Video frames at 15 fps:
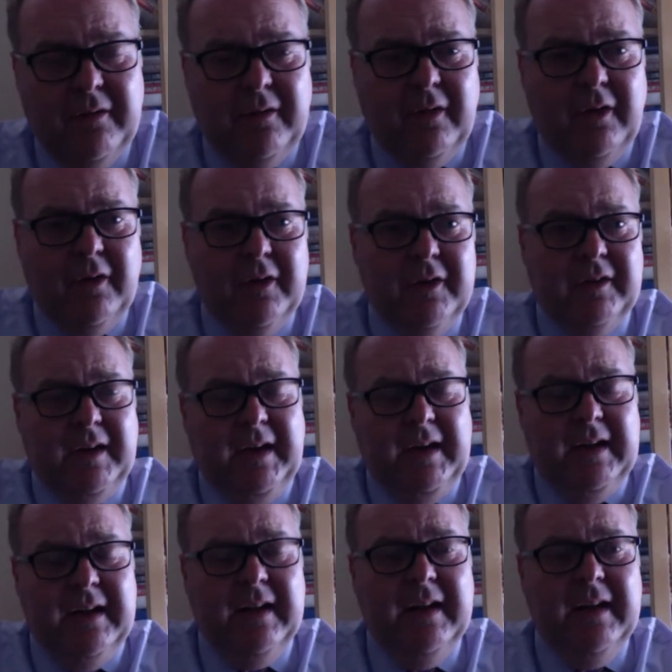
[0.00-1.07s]
for us
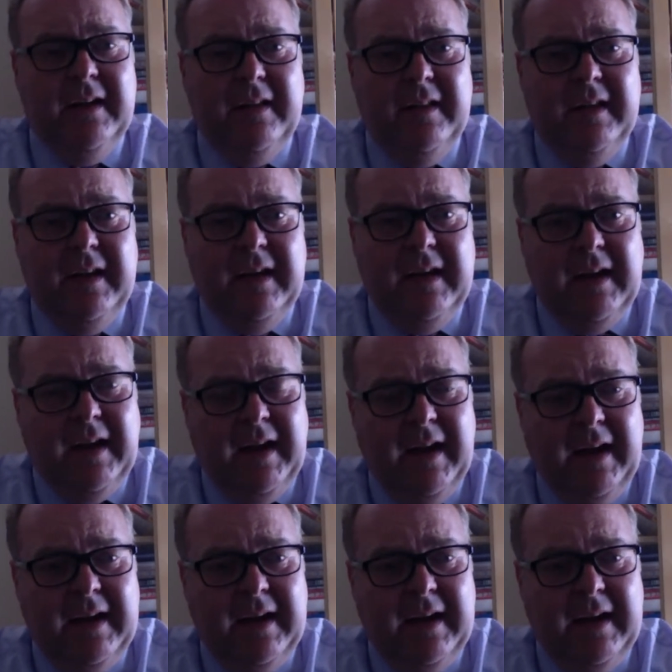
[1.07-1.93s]
in the